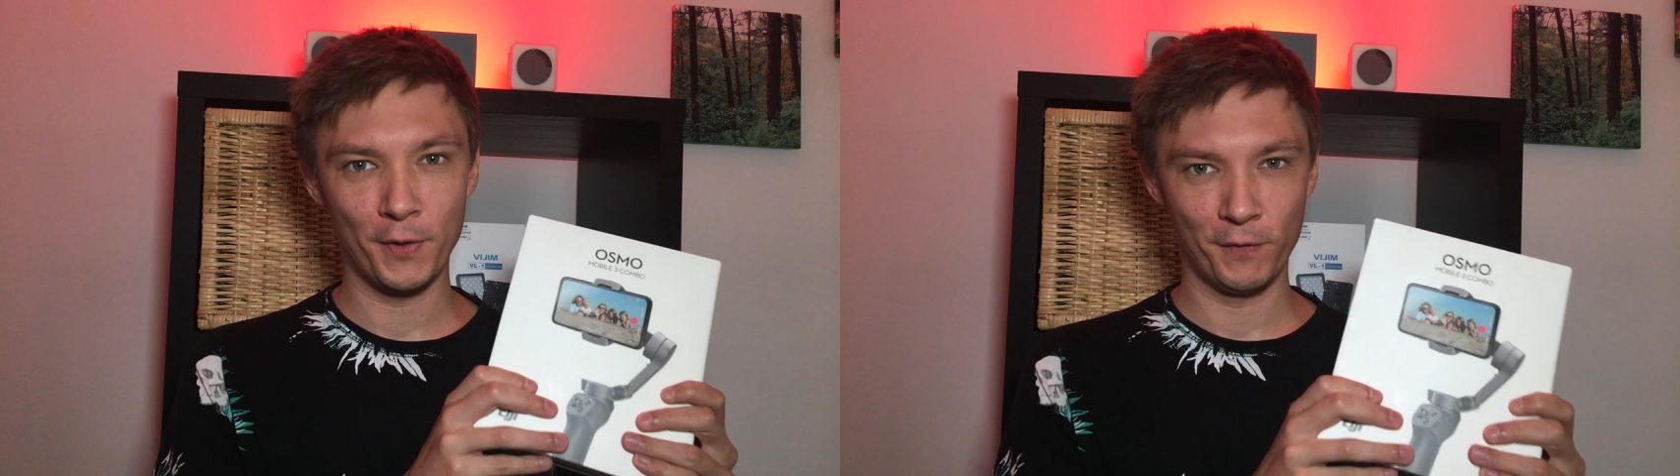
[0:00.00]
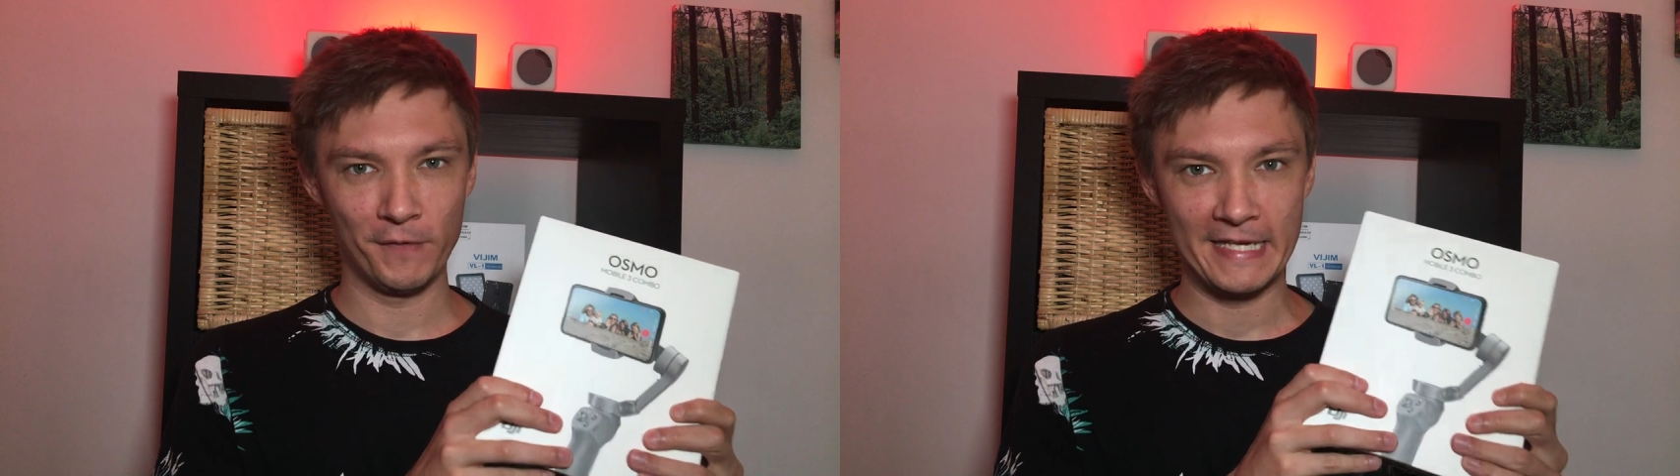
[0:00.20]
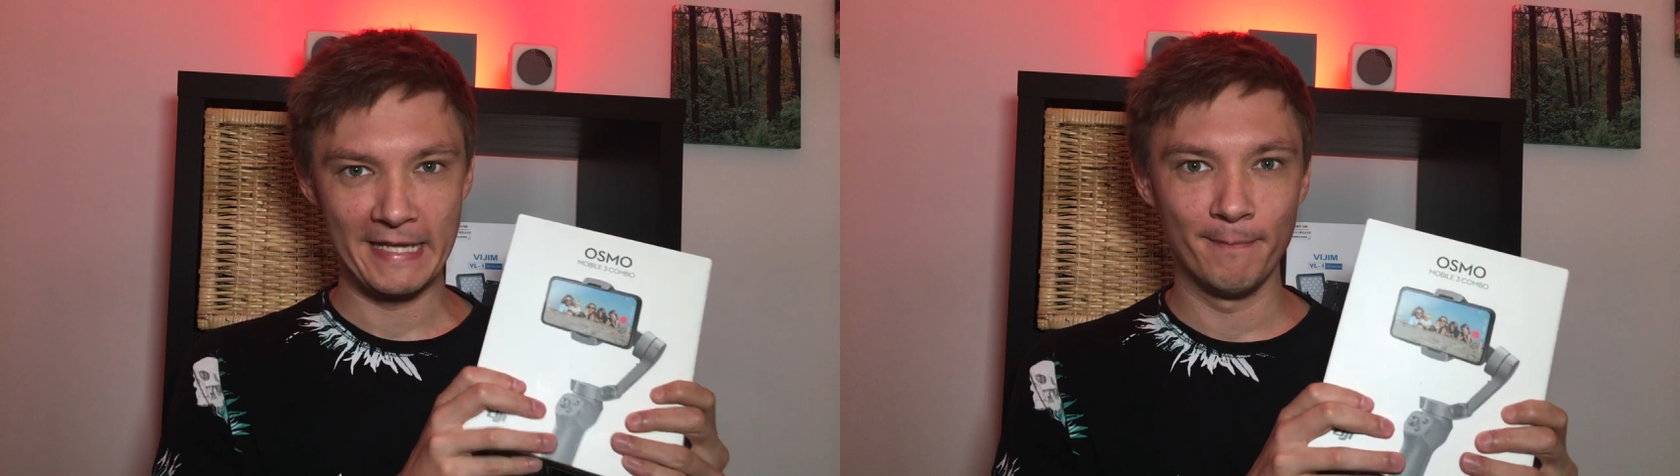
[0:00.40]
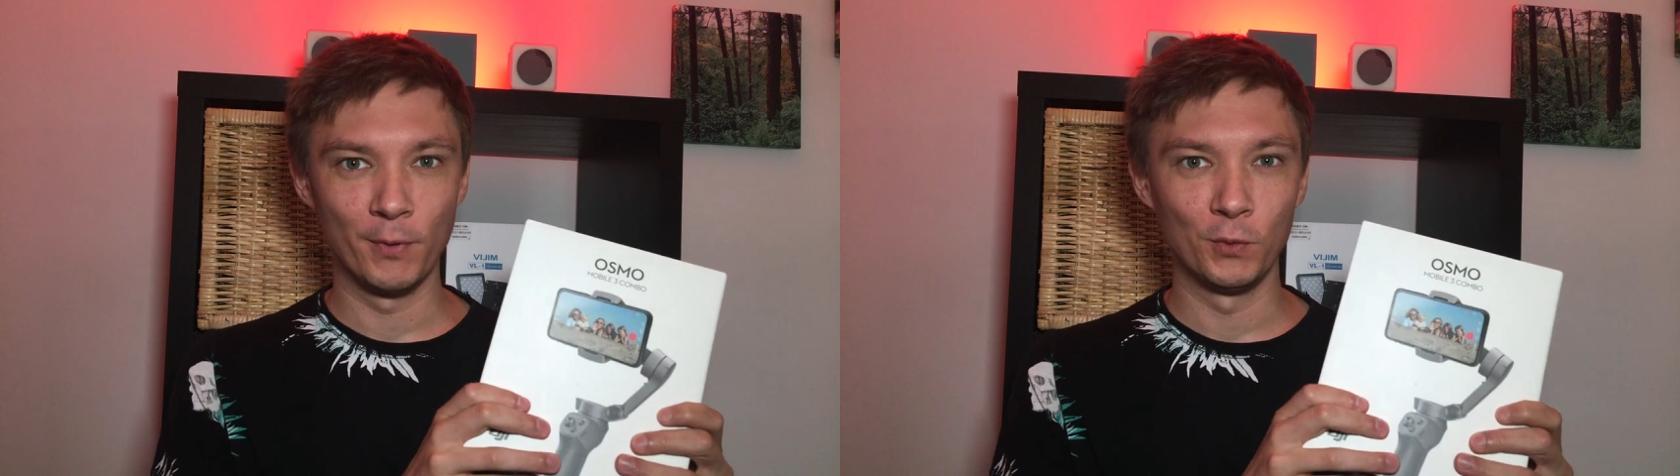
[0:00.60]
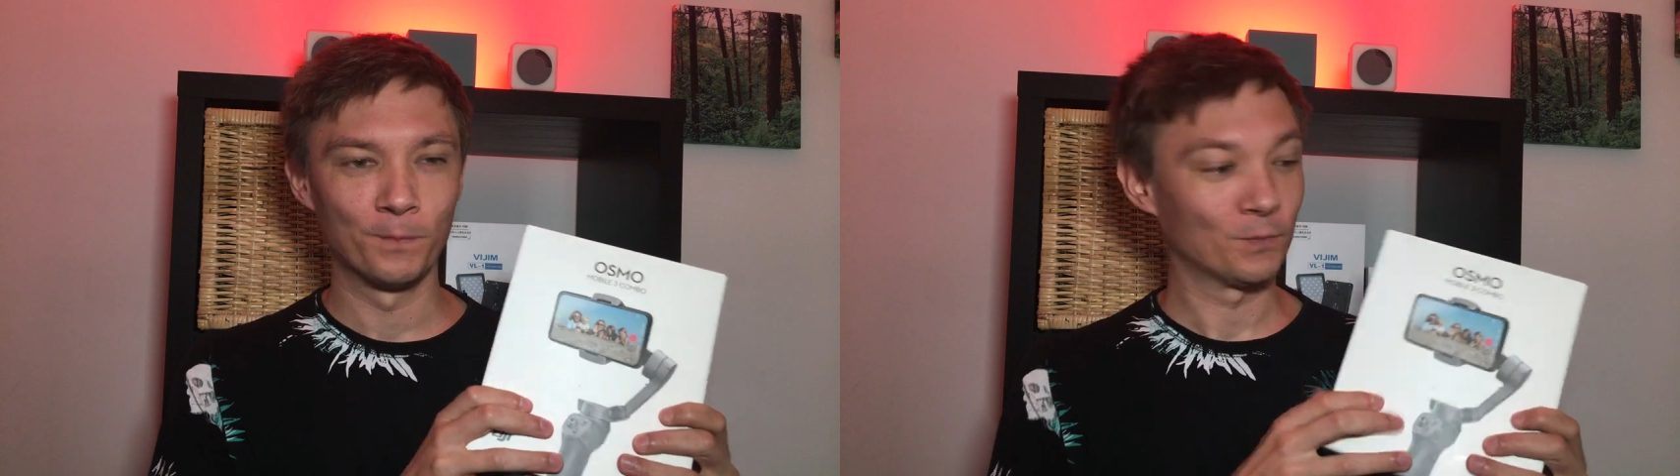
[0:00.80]
3
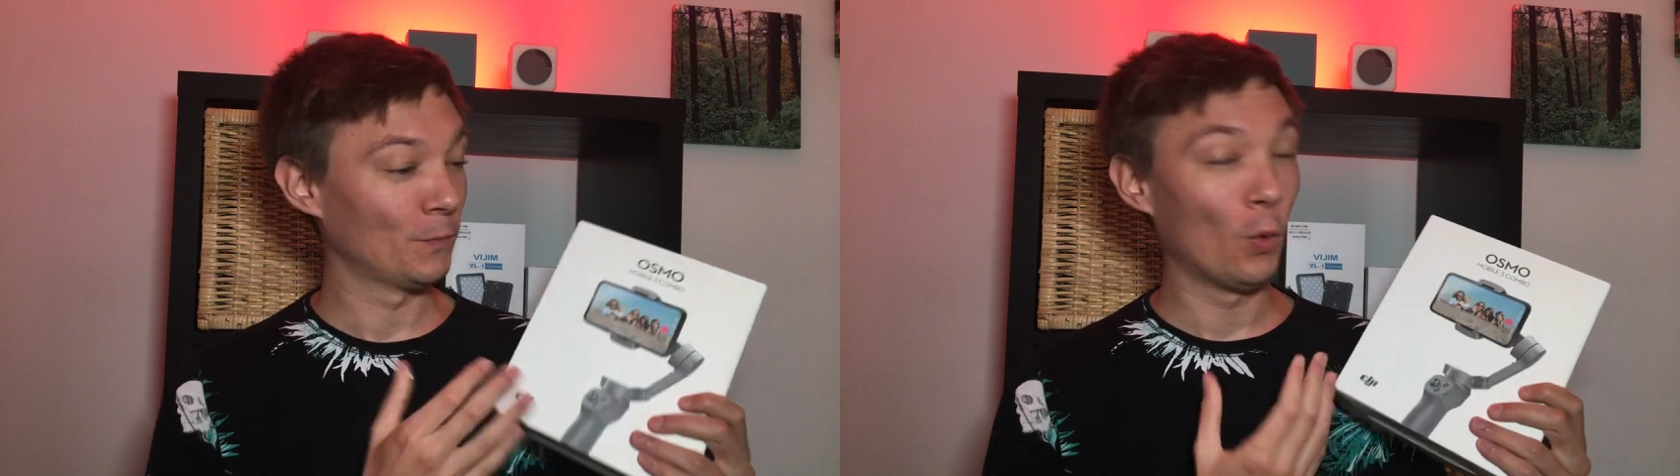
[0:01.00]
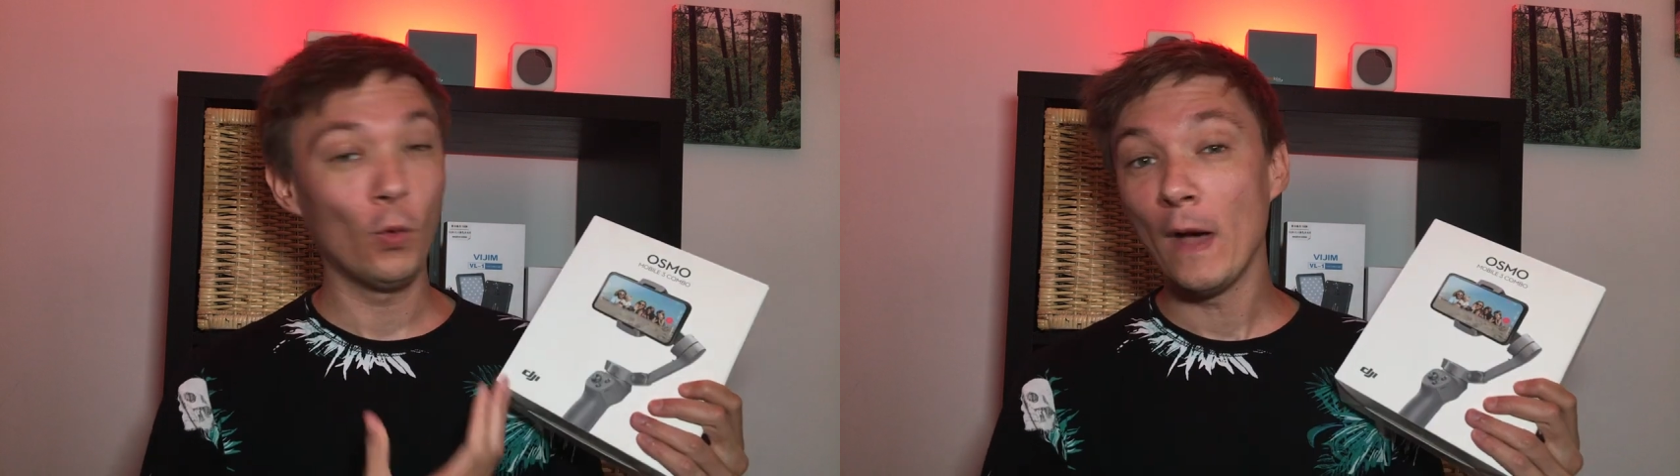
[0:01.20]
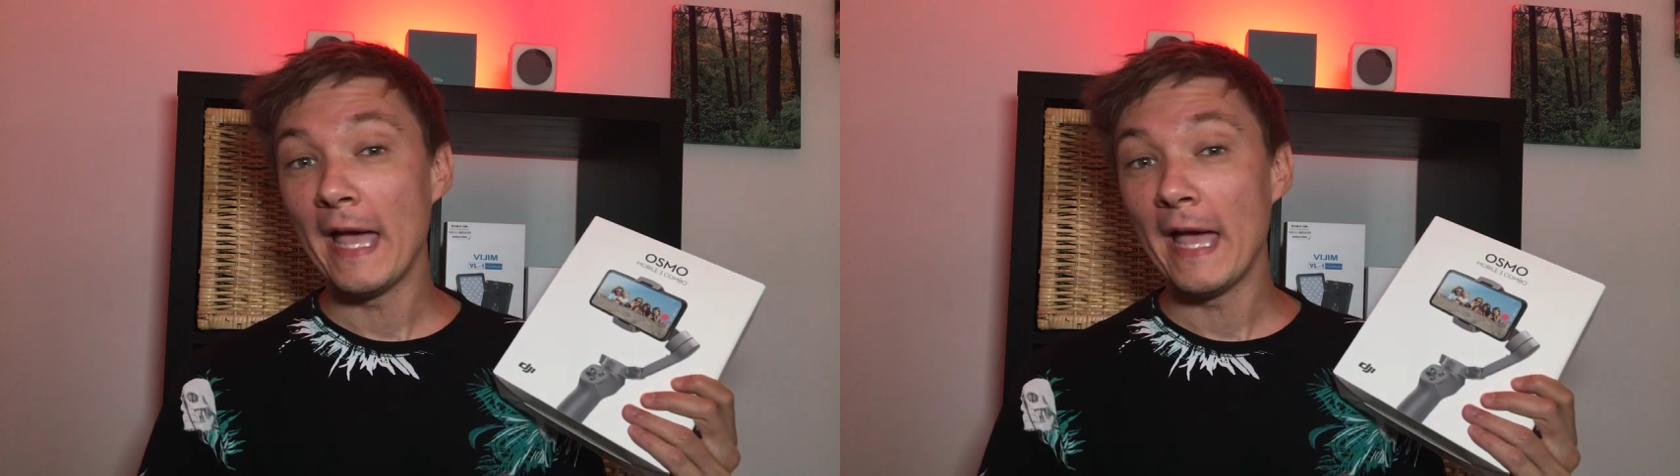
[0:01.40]
gimbal, or